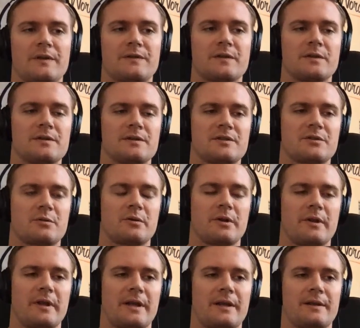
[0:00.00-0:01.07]
going to store
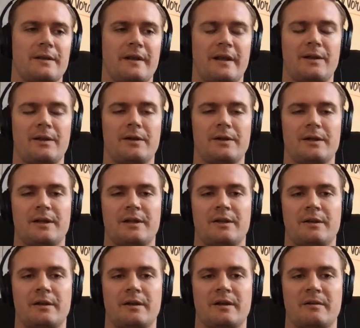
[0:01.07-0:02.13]
that data in
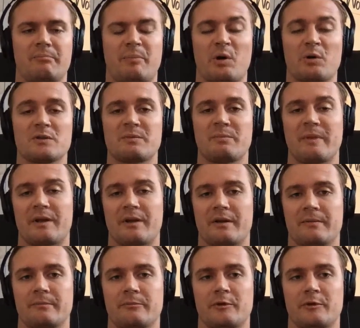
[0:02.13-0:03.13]
post meta,